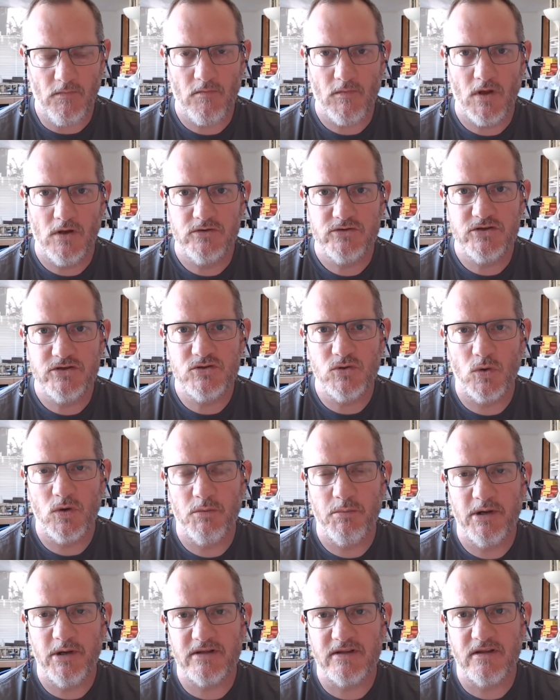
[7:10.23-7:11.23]
talk
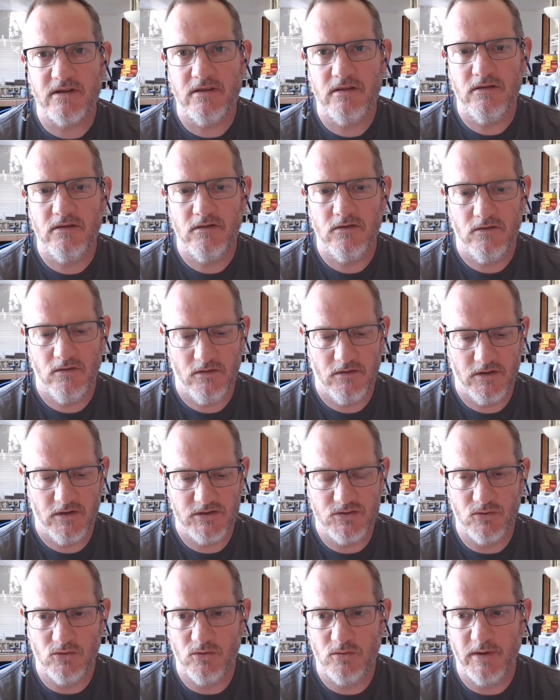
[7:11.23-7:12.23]
about the
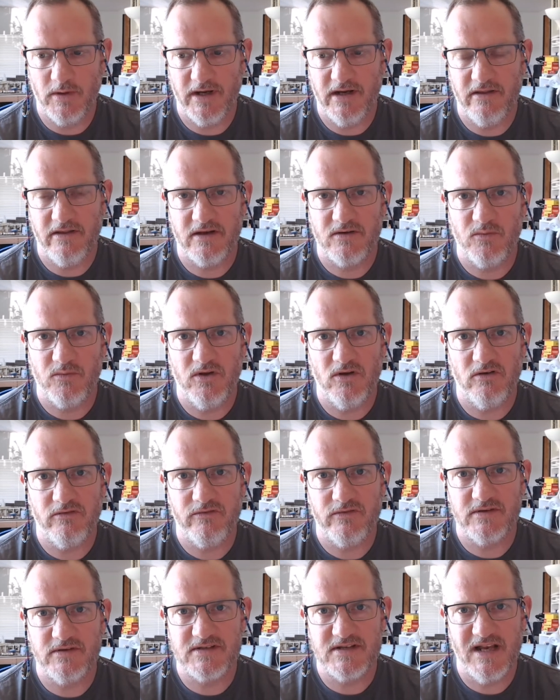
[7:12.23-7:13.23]
doorway that we
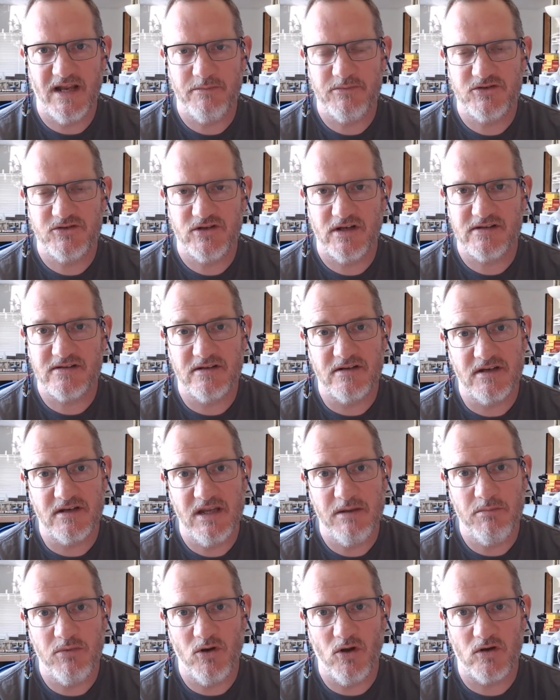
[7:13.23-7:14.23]
often slam shut and
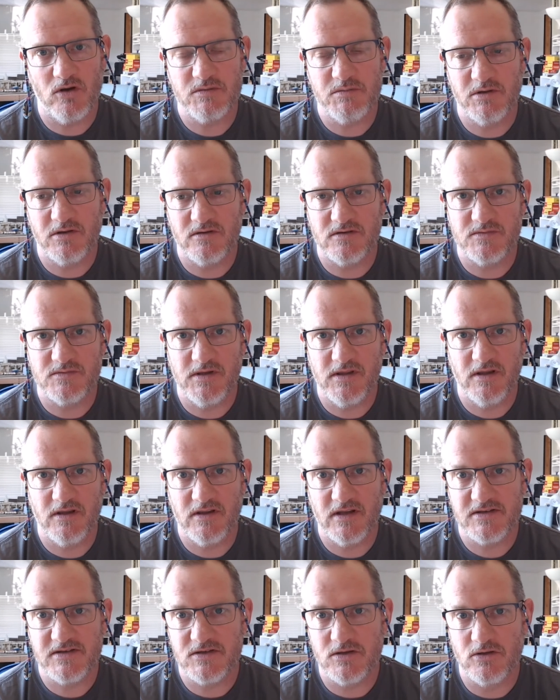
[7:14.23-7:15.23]
keep locked because we think
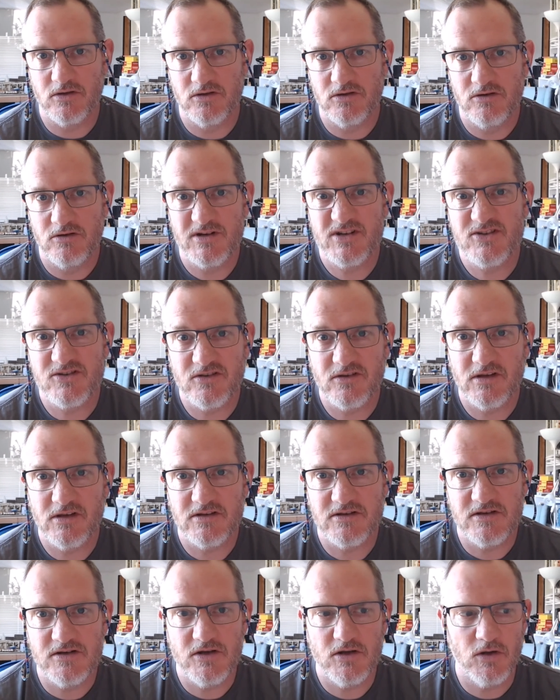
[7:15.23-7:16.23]
that's the good Christian thing
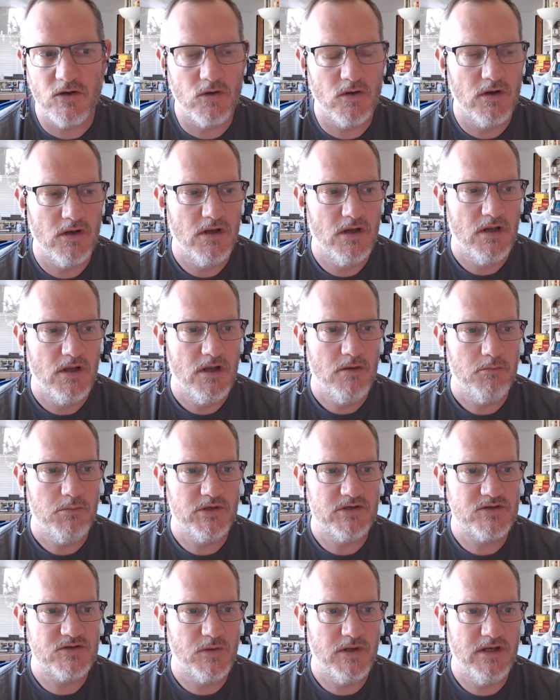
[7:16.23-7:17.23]
to do,
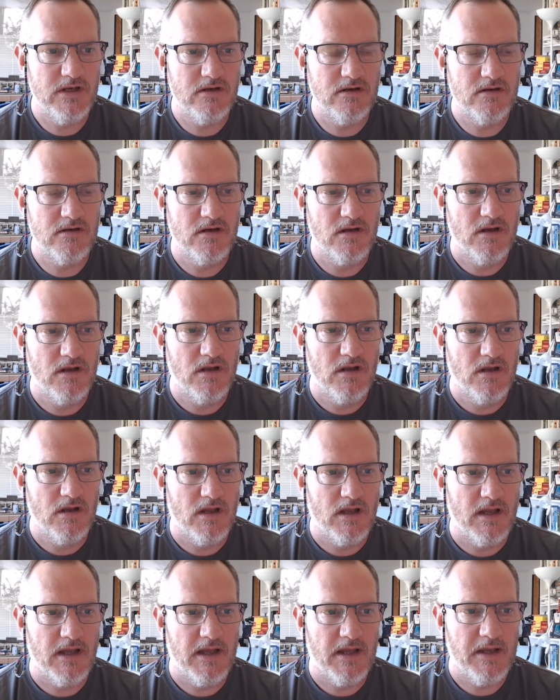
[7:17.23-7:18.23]
between
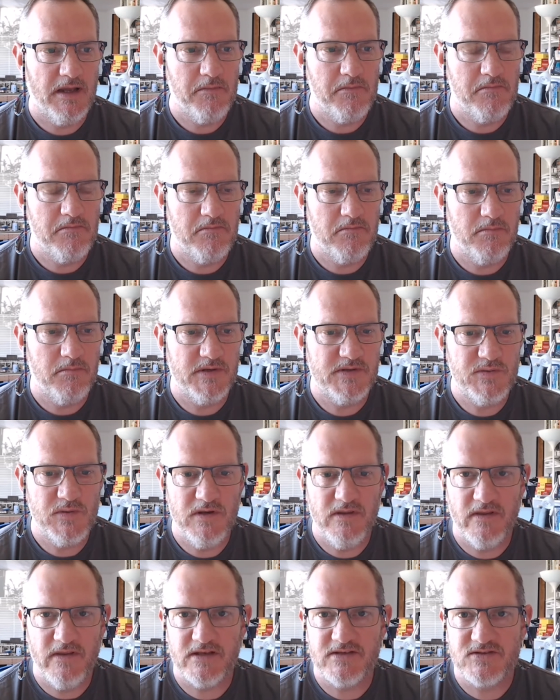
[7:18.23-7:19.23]

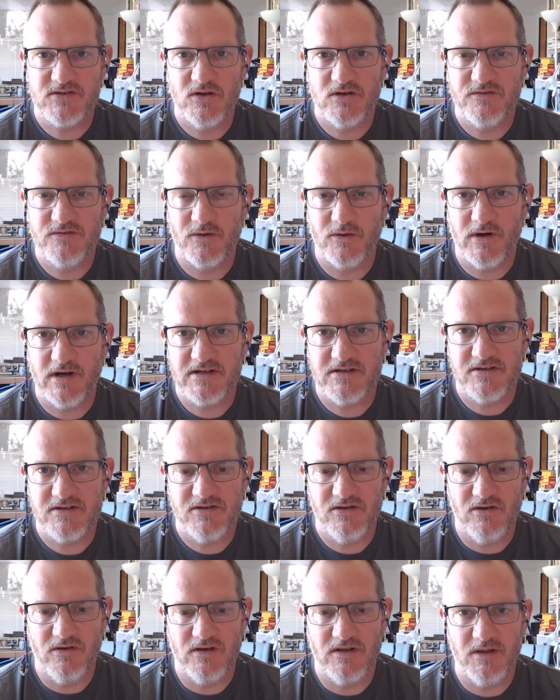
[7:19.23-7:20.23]
that search for
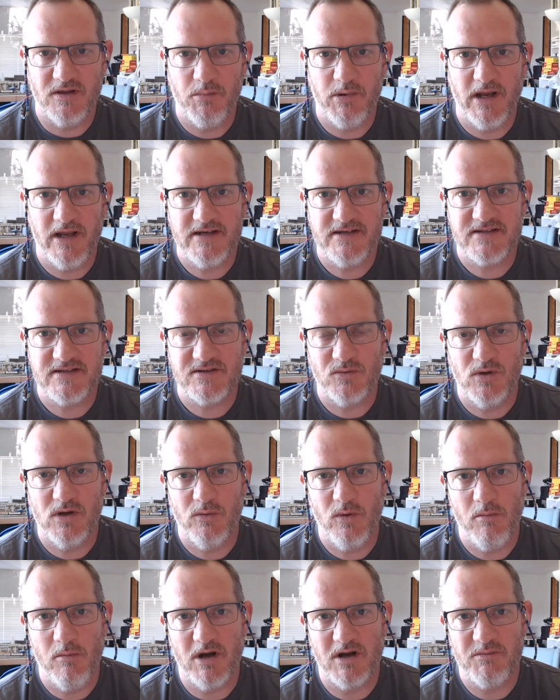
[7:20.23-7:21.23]
gratitude and the place where
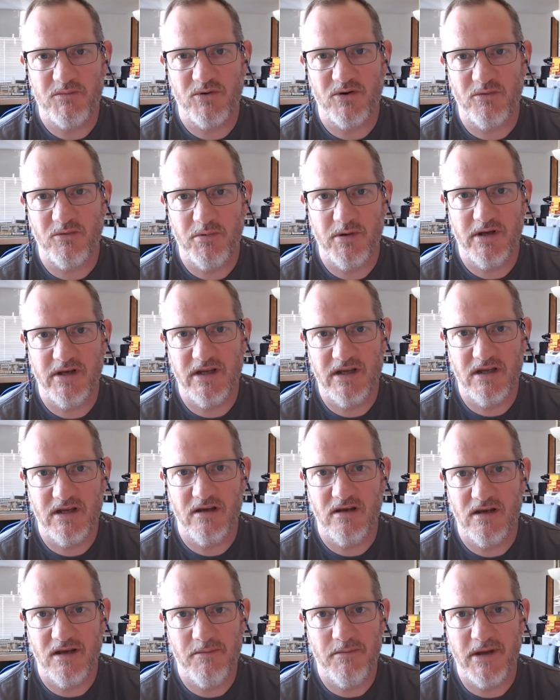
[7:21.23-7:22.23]
we might properly
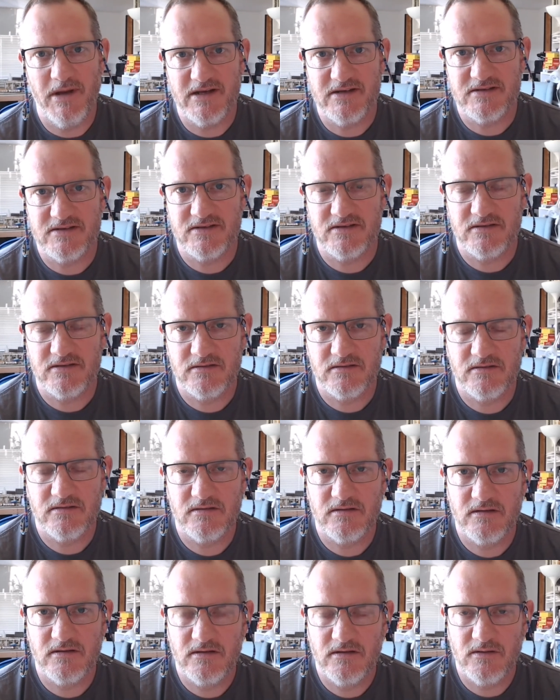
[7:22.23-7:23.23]
lament
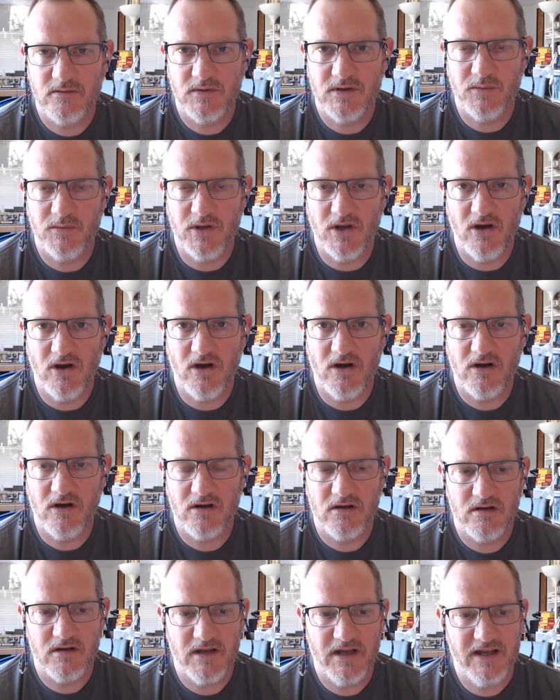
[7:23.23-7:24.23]
where we are
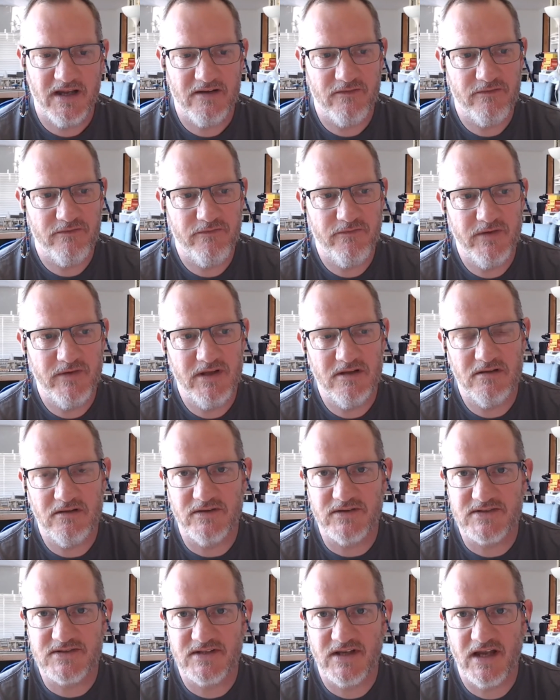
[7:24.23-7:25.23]
and feel
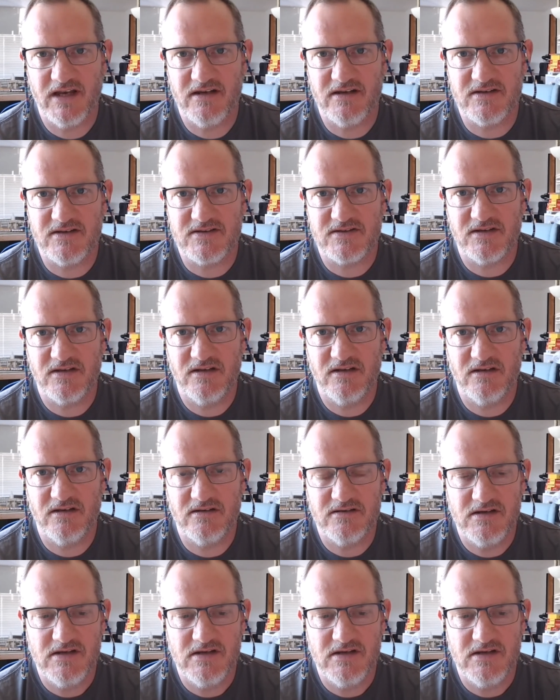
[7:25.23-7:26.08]
the sadness and